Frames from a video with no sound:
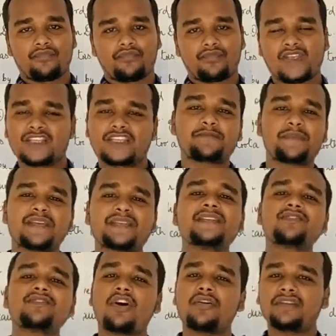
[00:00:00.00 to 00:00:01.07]
the
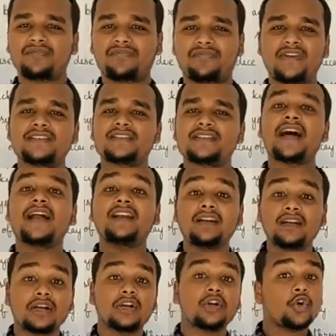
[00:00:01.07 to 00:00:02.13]
species of the fish are
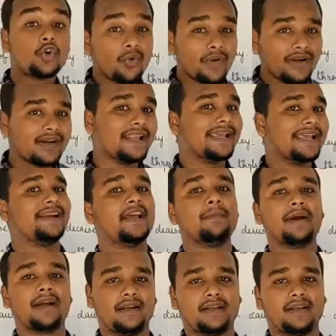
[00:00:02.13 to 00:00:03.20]
dwindling day
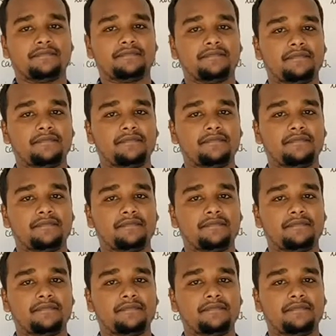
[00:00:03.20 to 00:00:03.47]
by day.